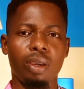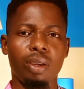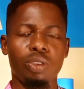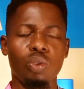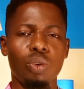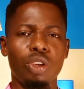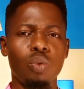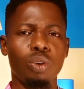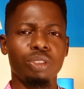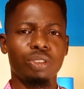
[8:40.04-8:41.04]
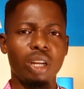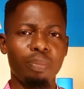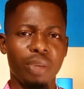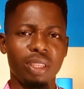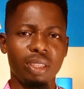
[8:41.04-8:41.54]
So he was
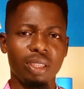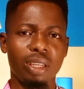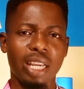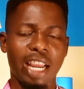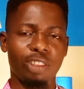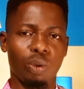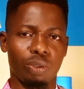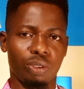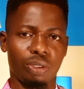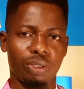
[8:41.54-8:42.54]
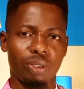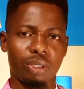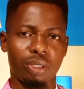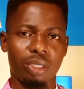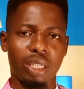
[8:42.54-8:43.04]
wrapping cartons
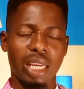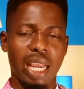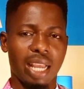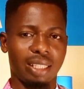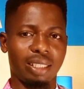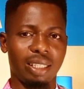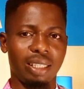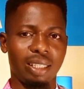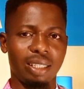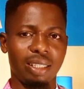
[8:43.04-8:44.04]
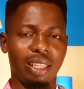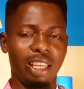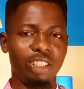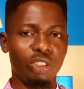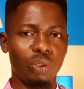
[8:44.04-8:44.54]
as the
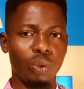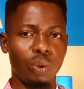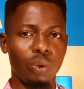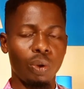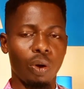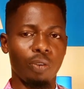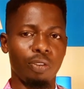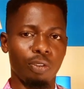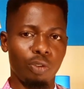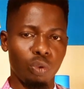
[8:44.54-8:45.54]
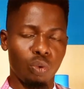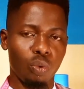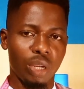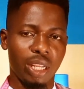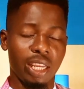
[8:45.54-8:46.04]
insole of the
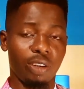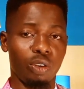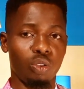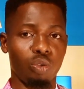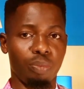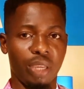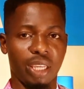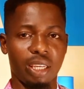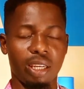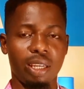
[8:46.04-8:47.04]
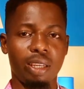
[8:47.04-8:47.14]
footwear they are going to make,